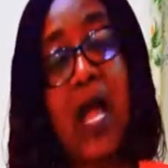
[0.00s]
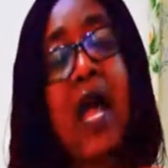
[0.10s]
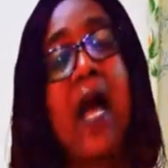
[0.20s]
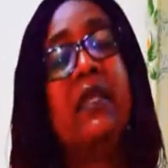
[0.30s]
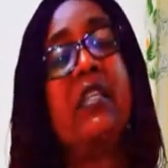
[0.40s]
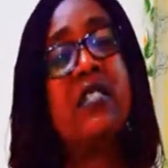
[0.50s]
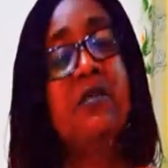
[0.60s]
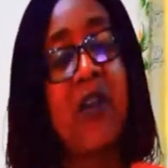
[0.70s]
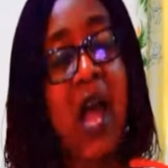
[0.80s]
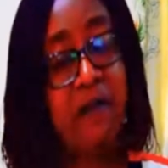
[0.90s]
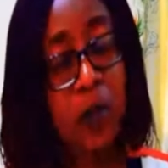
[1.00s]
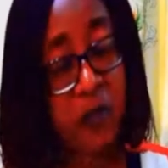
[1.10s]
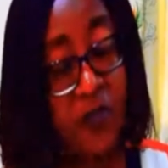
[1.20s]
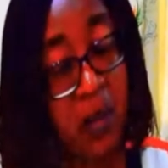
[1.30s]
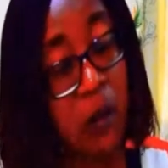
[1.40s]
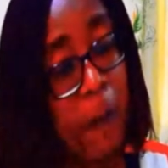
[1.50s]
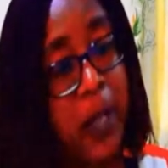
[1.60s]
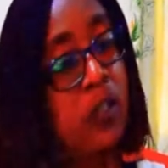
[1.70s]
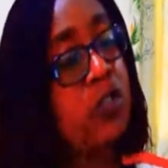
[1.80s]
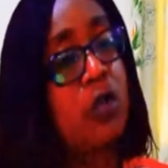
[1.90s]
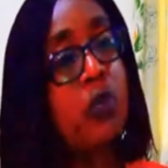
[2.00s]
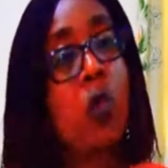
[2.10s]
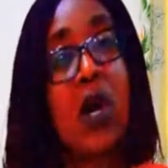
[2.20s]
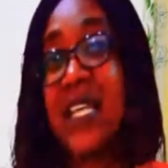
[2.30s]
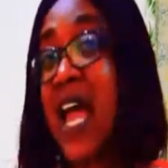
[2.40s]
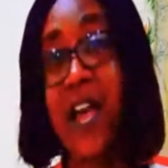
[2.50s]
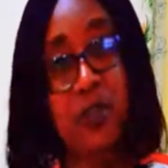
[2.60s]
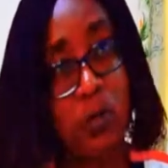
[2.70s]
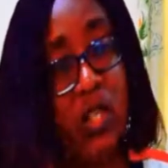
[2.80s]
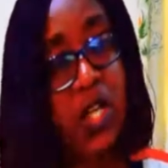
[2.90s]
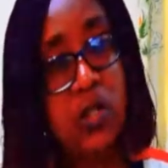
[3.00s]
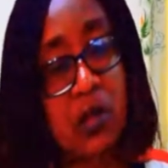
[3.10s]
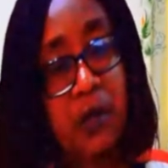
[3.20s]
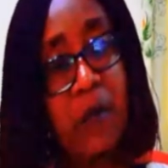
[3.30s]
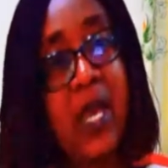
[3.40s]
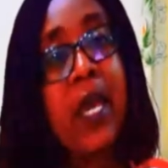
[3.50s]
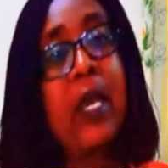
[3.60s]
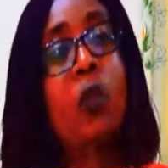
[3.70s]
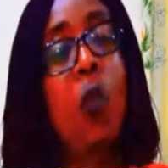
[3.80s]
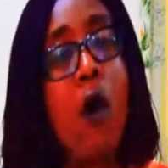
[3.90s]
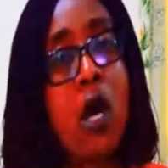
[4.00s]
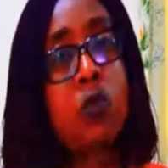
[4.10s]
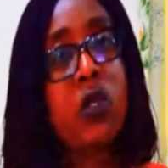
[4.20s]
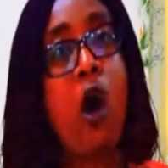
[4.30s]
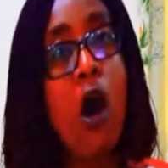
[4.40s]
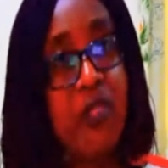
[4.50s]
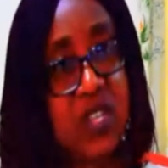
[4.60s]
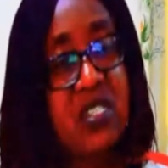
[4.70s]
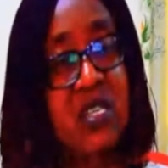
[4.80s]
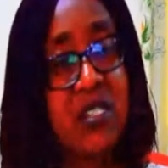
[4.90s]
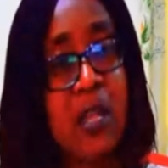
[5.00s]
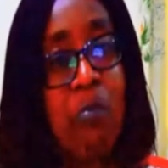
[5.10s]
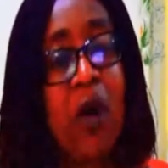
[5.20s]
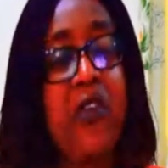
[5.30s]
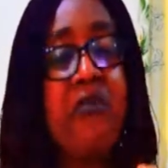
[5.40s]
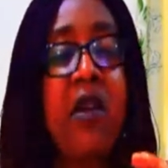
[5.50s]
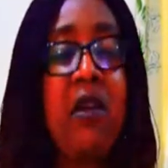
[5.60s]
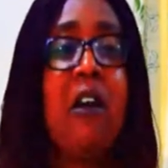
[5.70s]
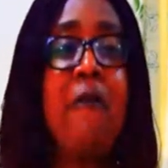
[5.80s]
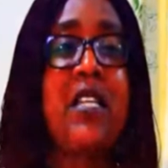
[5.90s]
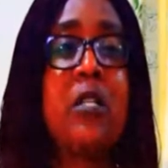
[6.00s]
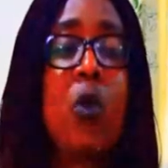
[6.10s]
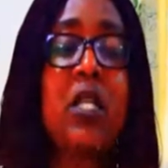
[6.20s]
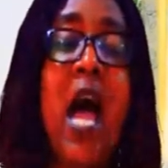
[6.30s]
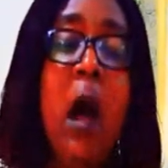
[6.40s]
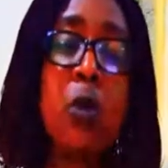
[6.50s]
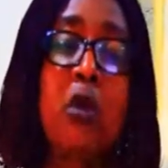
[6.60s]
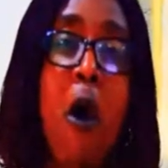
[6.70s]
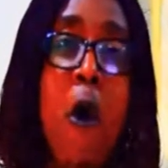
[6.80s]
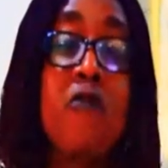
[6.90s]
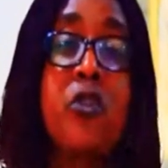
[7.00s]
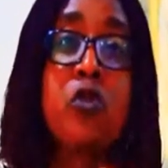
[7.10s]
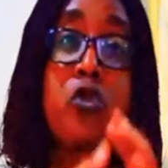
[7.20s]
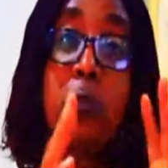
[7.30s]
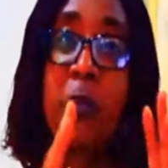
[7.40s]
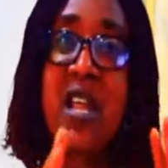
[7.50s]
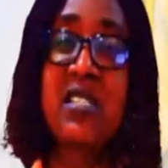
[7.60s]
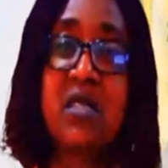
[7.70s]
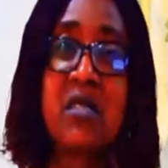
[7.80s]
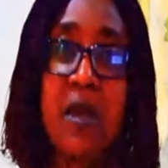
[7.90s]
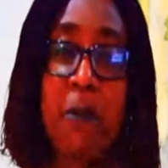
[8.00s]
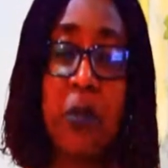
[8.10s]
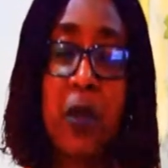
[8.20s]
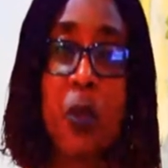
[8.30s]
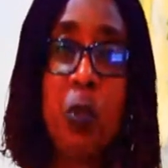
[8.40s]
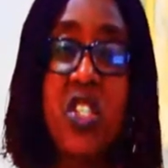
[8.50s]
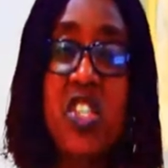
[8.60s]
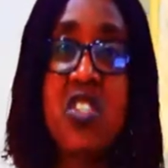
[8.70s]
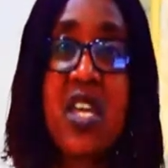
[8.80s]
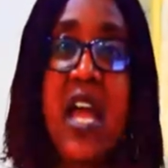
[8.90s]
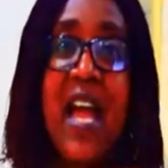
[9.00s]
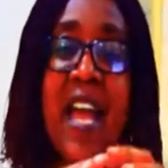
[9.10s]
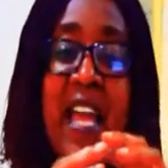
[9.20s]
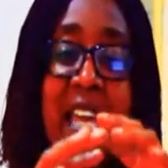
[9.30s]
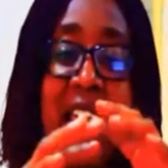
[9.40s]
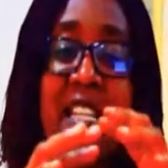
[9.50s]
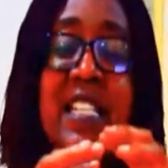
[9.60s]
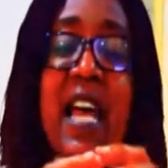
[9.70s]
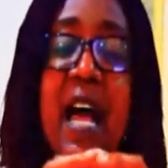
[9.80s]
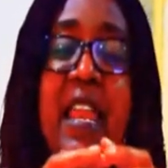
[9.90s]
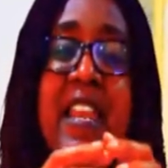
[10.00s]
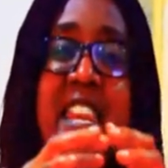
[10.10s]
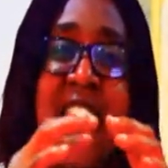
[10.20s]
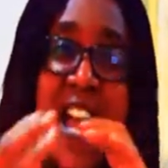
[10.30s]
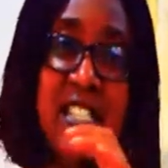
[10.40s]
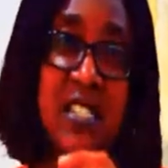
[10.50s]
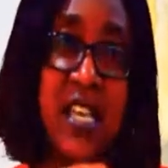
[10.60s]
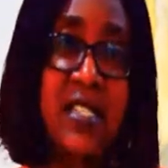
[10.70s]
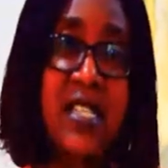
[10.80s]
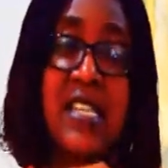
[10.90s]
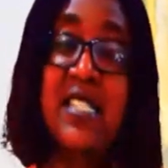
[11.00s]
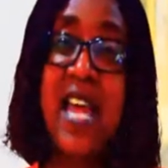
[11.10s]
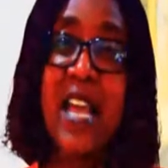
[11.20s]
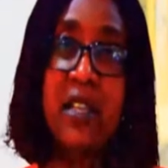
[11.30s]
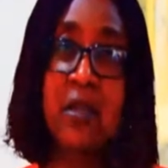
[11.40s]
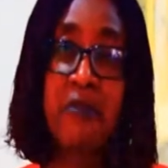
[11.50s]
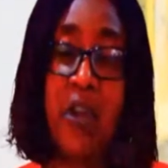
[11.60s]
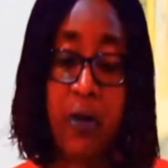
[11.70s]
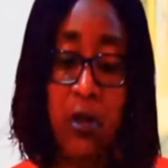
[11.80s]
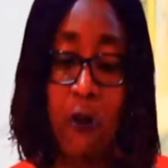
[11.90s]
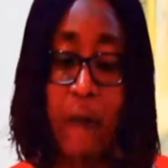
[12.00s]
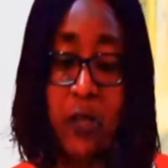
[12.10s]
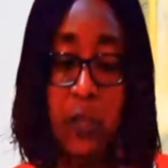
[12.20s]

And the federal government does not work in isolation. It works with other systems. But the federal government is what I will call the supra system, which is it's inside the federal government.